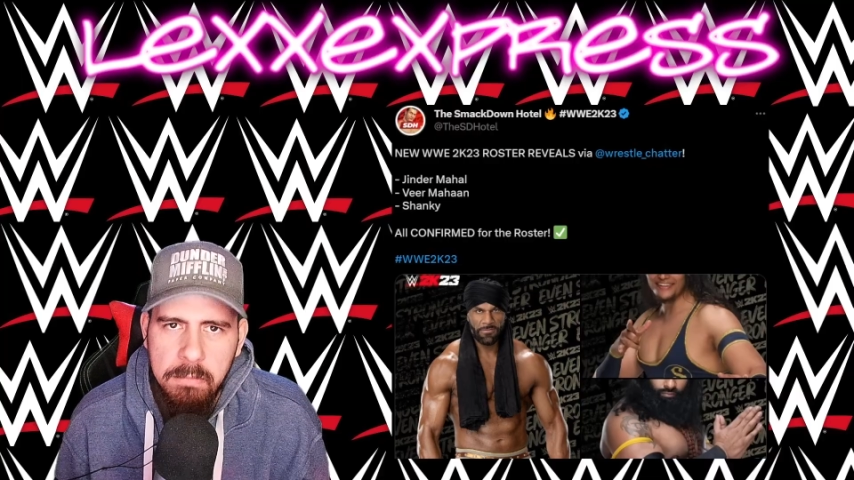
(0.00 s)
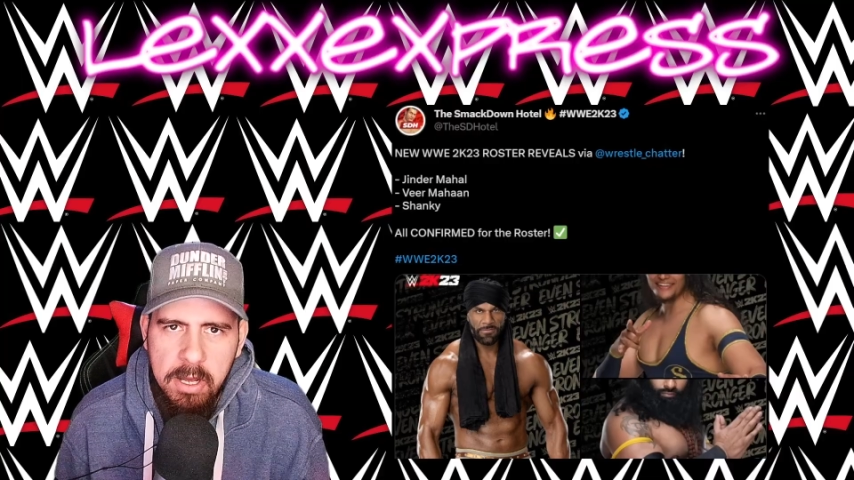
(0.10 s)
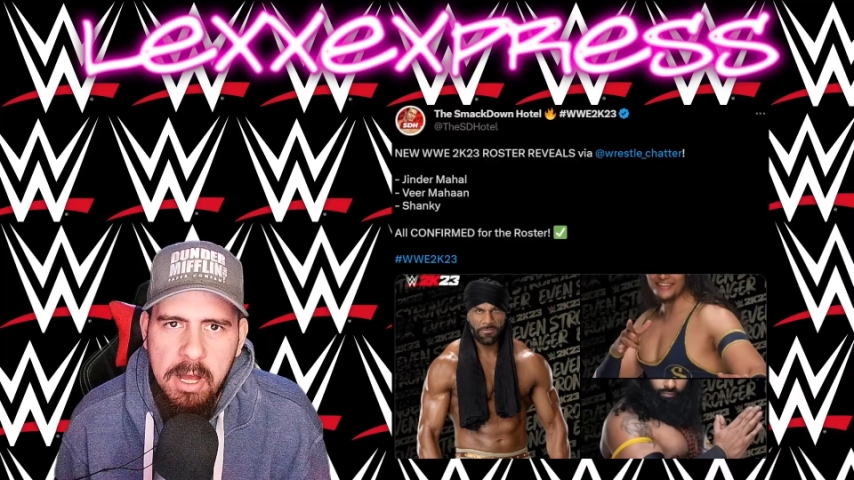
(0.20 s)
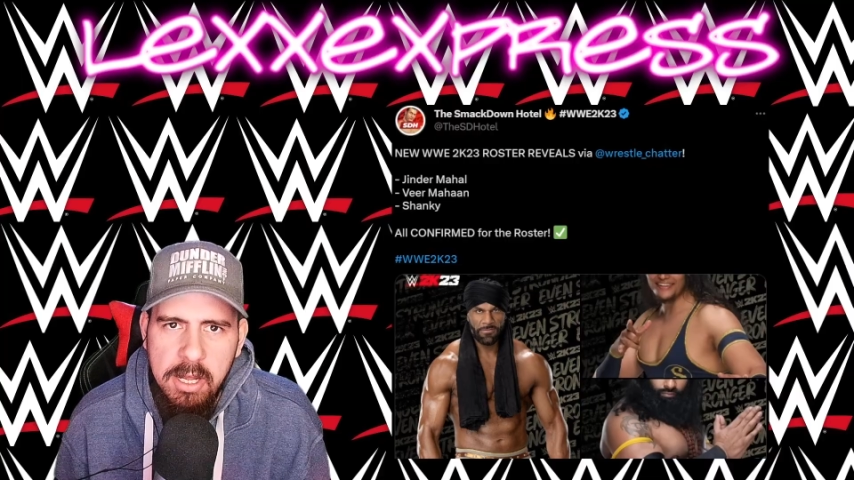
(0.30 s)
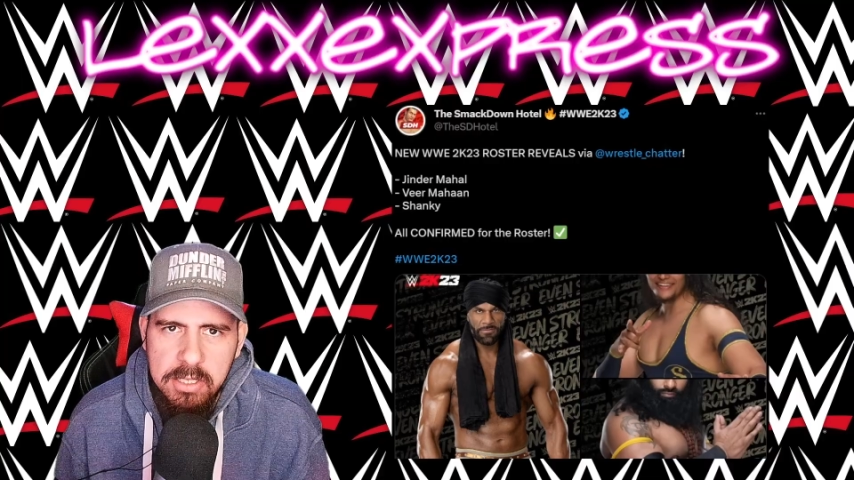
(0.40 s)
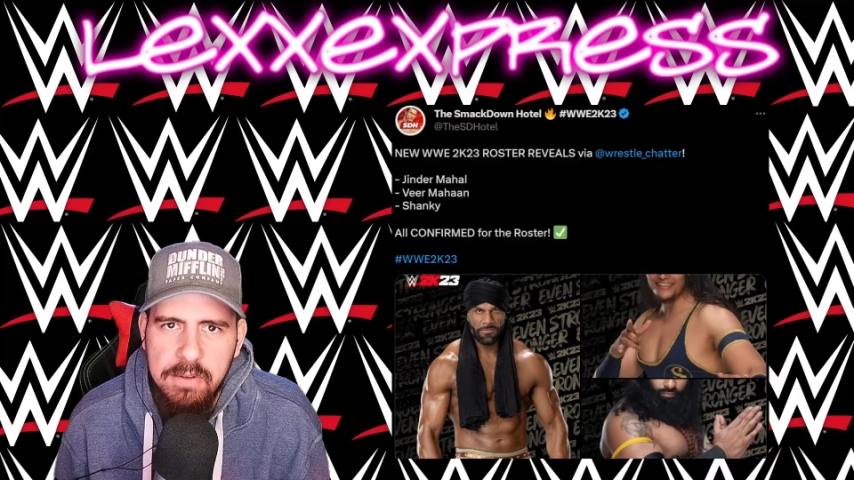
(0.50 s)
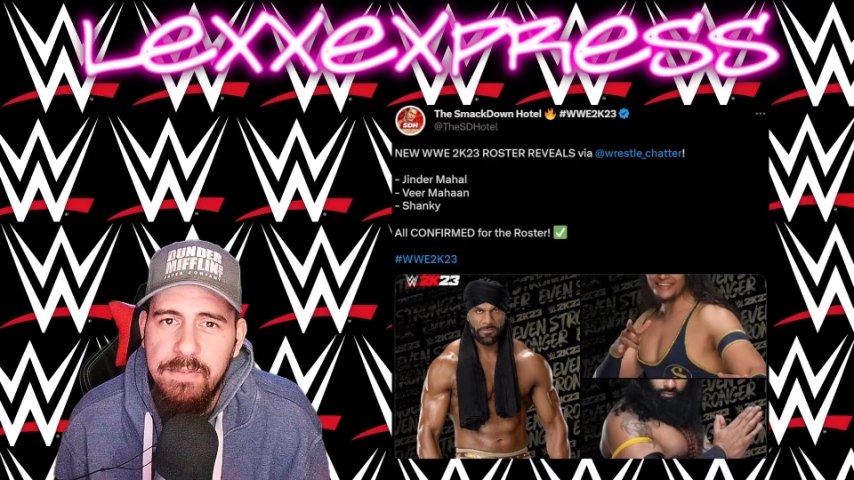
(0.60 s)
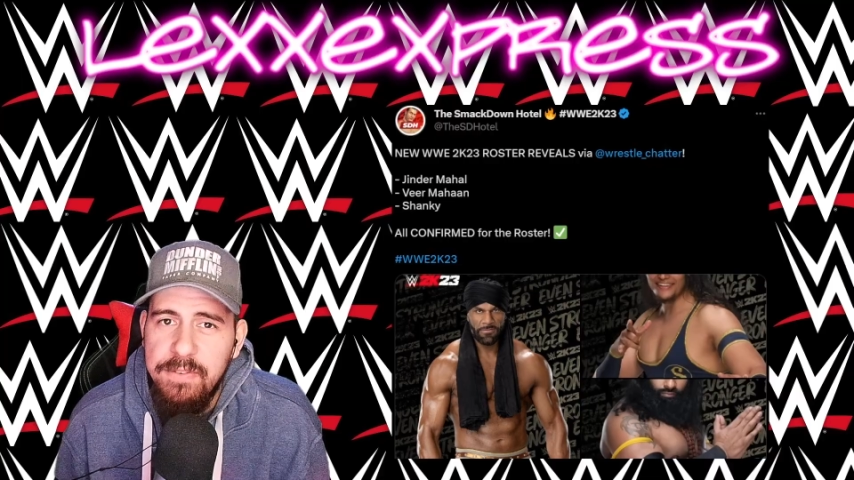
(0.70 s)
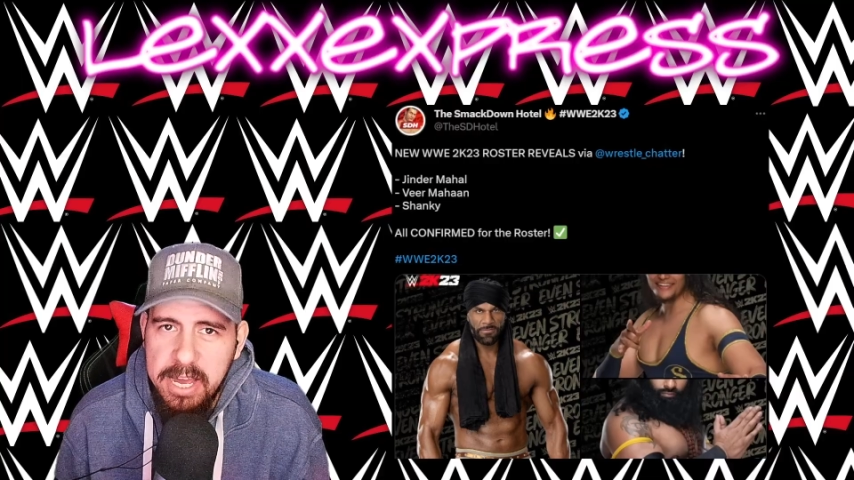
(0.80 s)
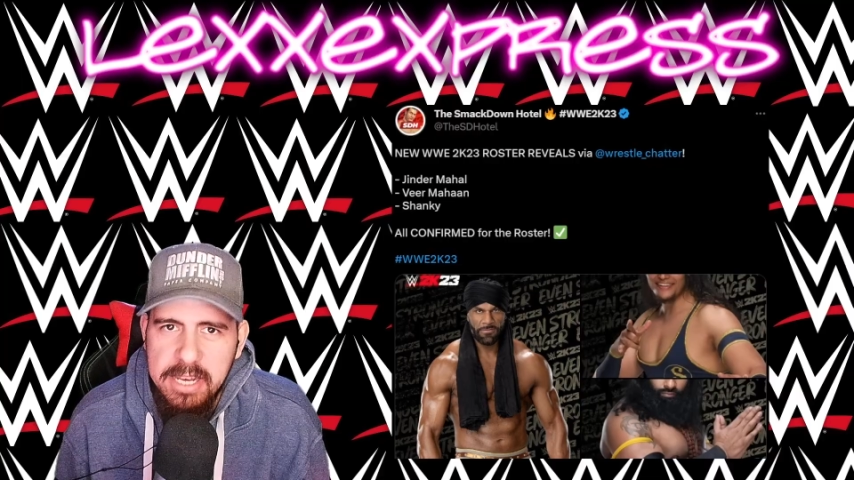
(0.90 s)
Mahaan to
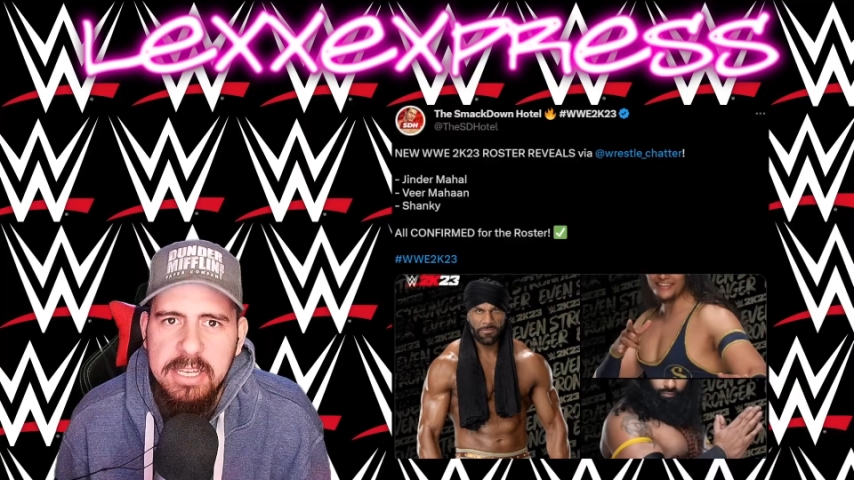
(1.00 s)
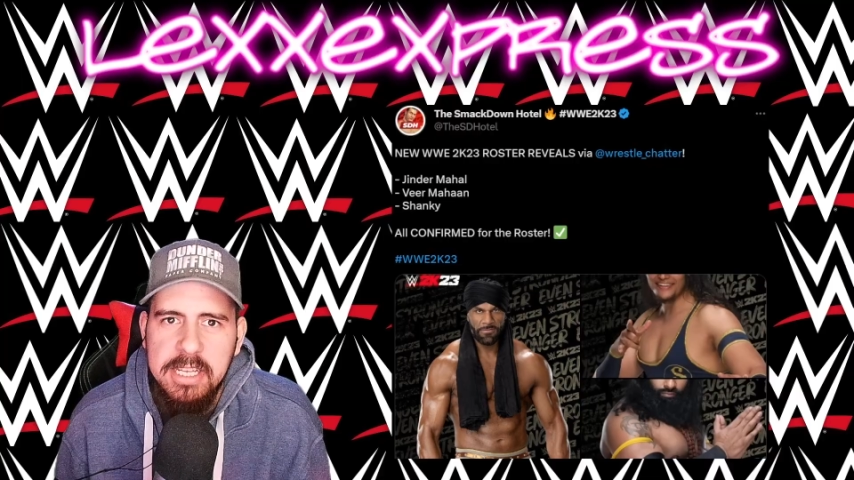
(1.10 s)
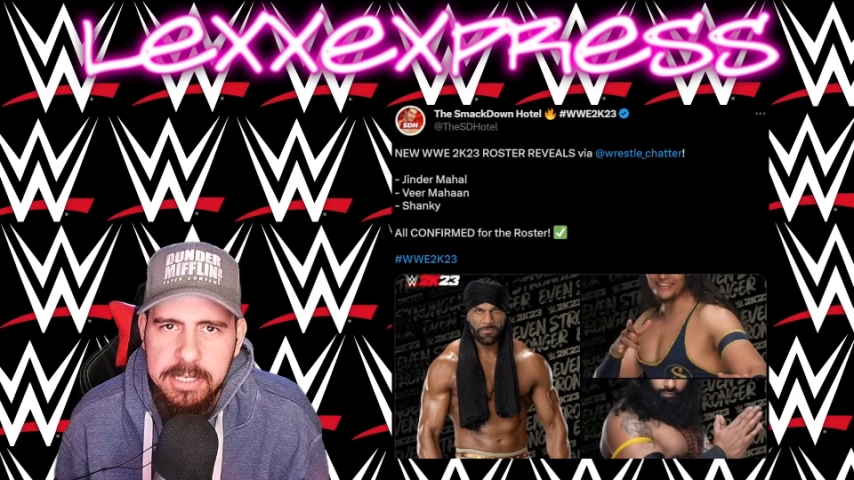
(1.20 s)
finally